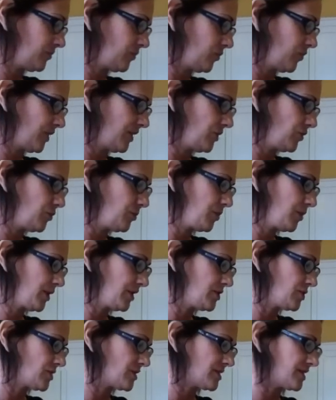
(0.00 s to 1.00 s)
when you
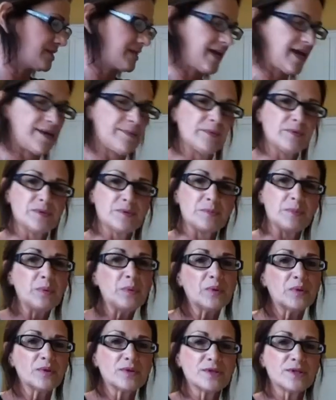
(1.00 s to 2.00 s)
put just a
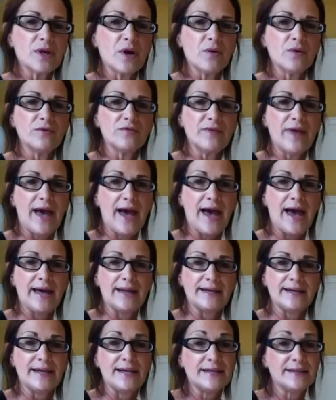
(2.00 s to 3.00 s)
tablespoon or so of
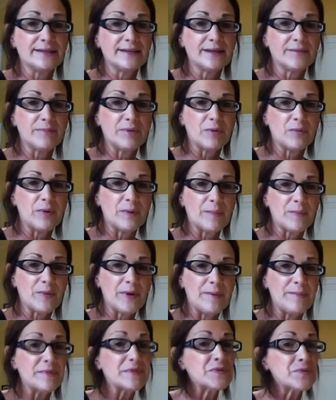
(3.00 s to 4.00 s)
that and a little bit of whipped
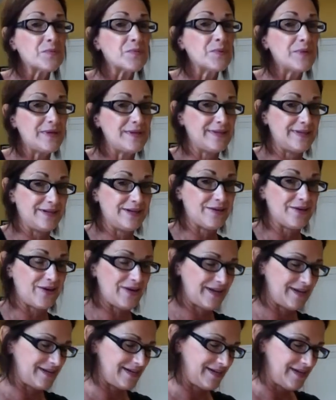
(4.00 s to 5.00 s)
cream, it's really
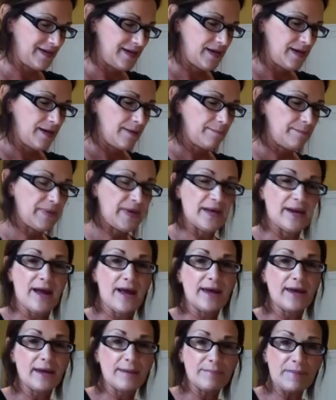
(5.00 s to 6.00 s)
good. But
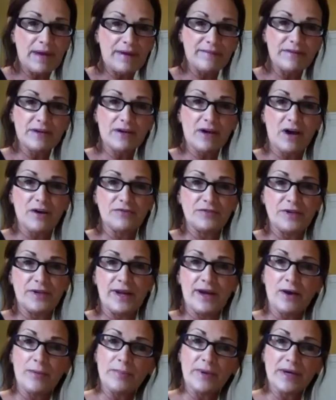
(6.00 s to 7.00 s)
I am having coffee
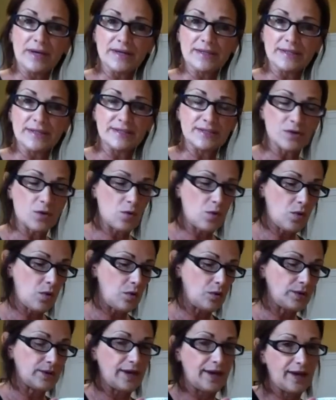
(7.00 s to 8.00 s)
now because it's so
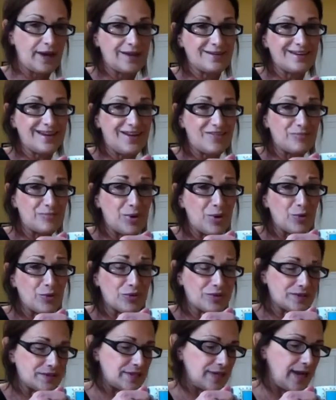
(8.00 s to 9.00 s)
cold. I had to have both
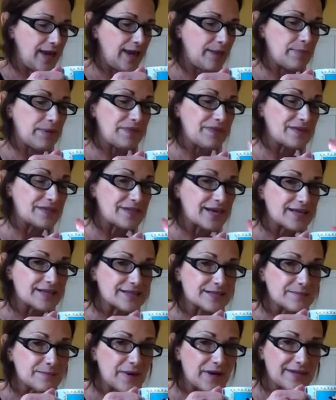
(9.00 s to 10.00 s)
today, but this
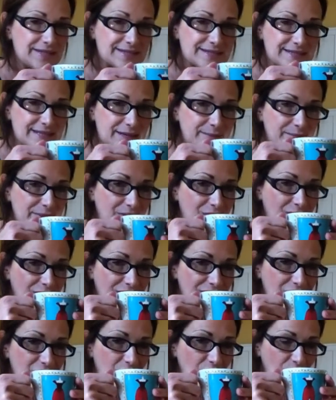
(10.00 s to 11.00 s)
has some nice cinnamon
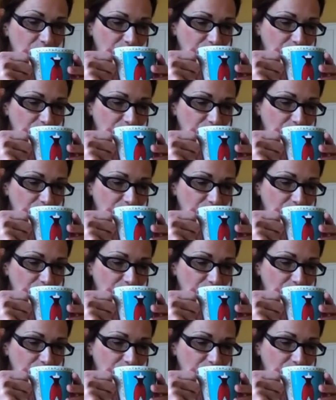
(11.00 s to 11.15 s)
on it.